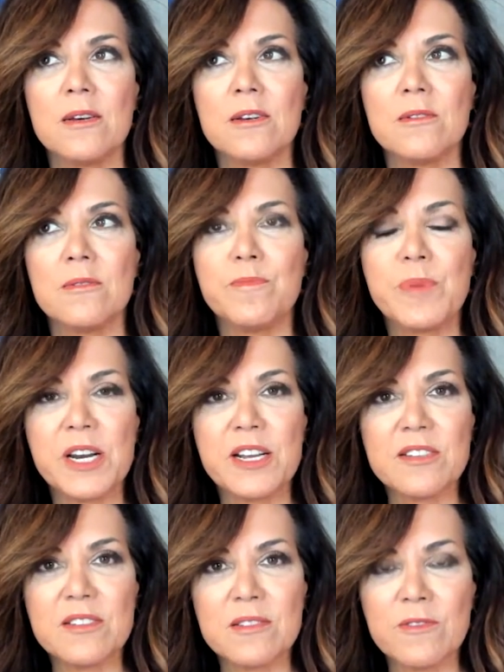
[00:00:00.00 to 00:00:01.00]
but
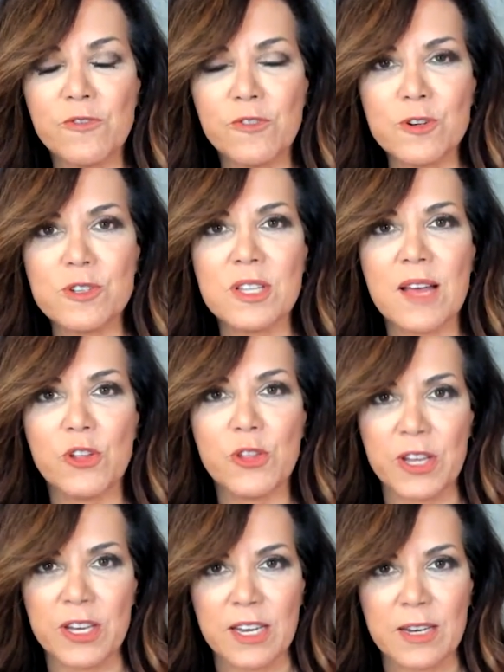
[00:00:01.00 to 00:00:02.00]
it's first level
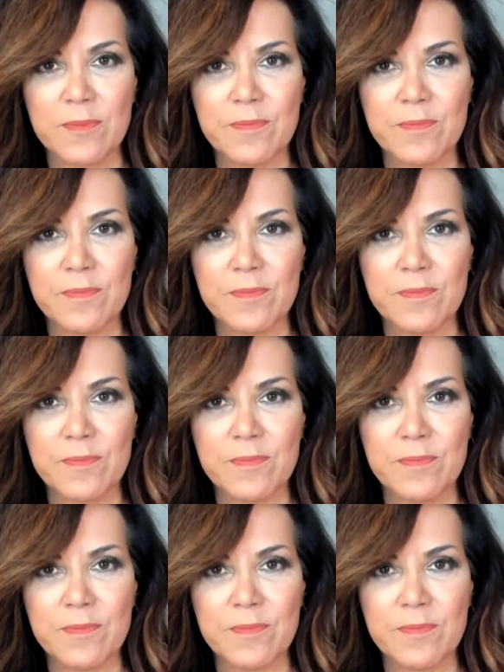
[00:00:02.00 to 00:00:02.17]
thinking.